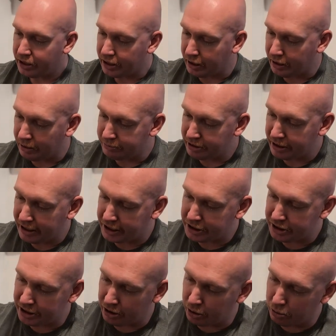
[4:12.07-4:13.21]
Now I'm going to
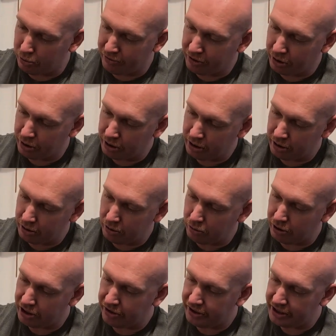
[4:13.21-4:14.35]
actually over
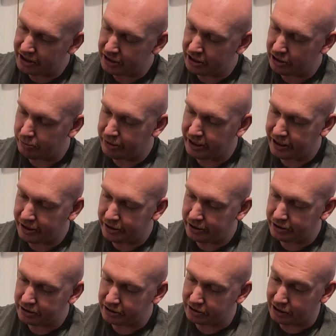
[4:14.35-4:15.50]
oil this a little bit.
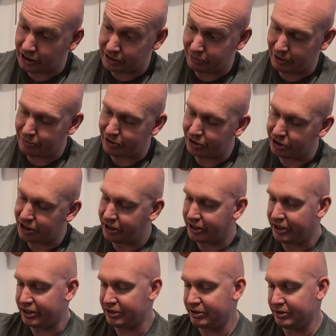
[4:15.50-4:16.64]
You guys might be looking at
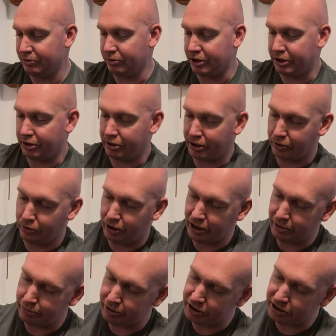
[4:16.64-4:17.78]
this wondering why
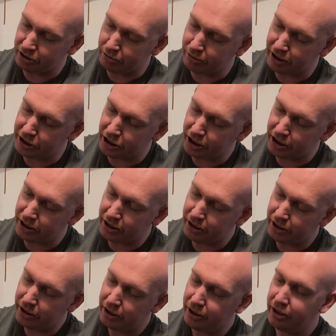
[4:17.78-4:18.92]
I'm putting so much on.
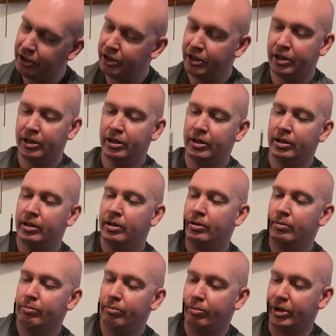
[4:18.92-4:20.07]

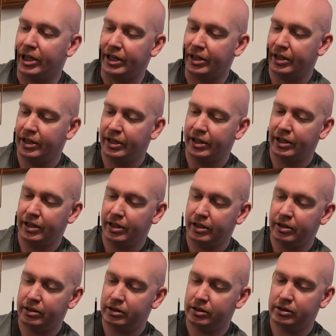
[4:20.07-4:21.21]
But
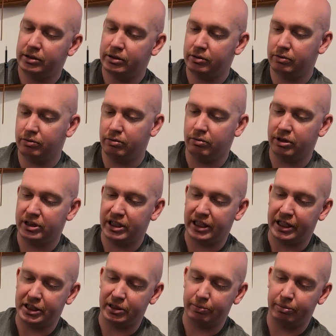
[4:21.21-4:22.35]
once I
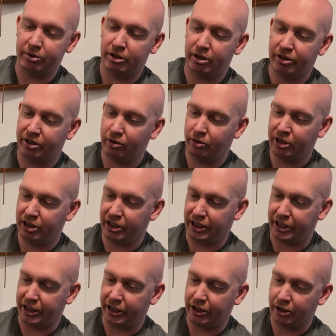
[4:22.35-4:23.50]
actually put all the oil
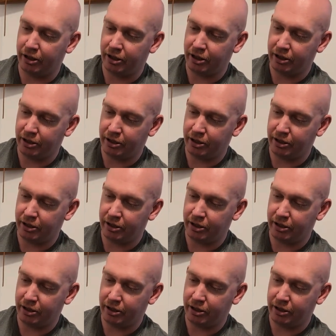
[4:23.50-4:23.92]
in here,